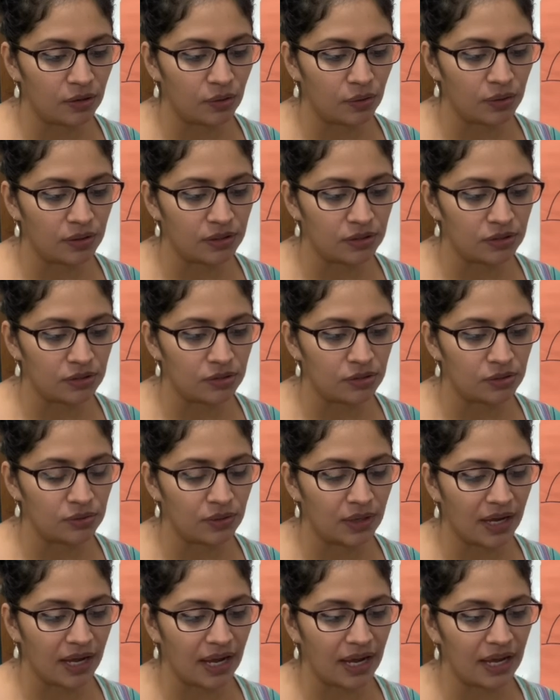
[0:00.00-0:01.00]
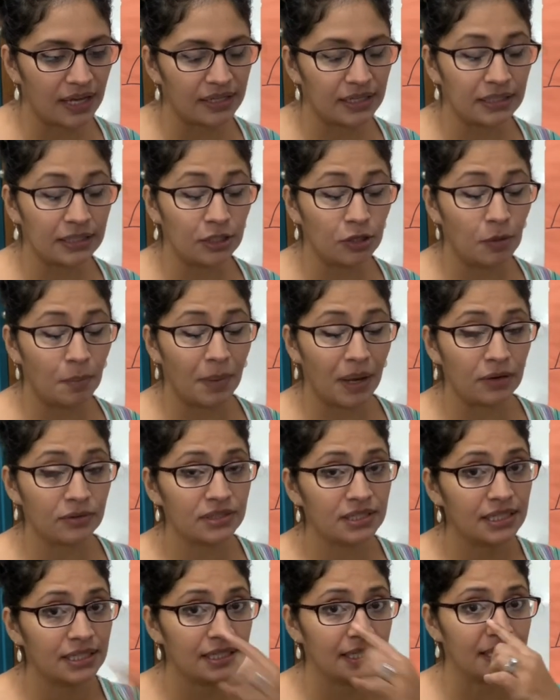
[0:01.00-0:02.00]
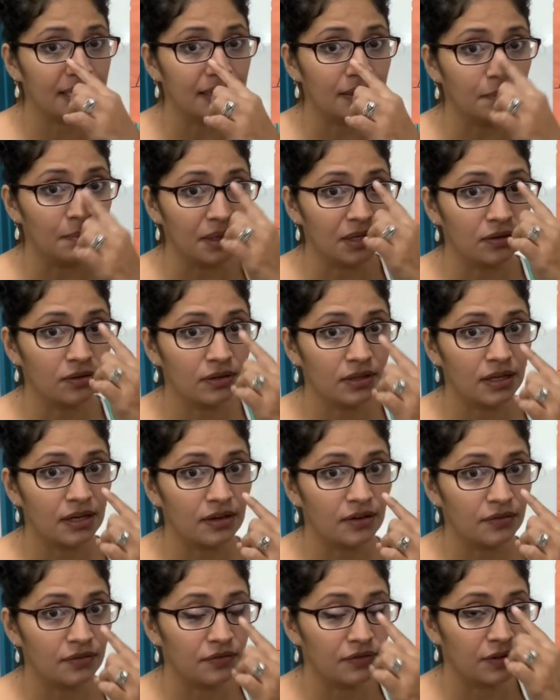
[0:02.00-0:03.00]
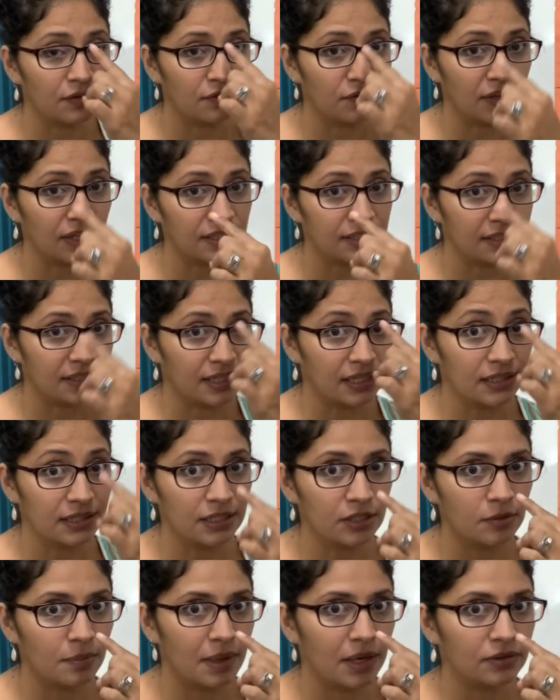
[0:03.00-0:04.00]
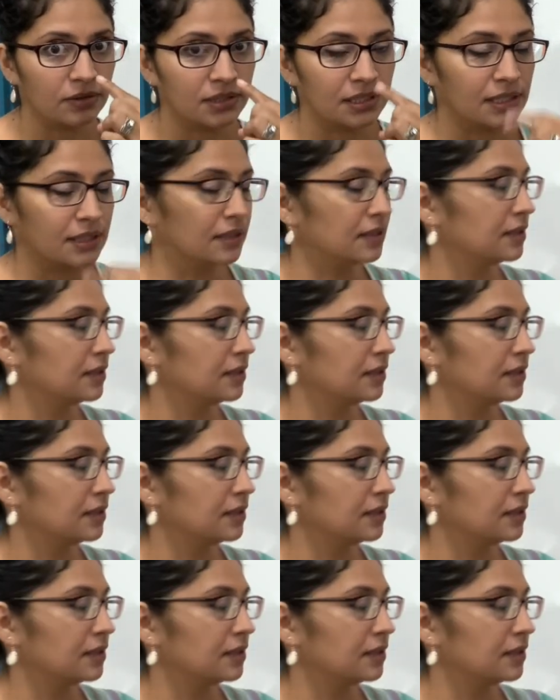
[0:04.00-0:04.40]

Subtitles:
going to add a little mountain in the middle of the face. A little mountain.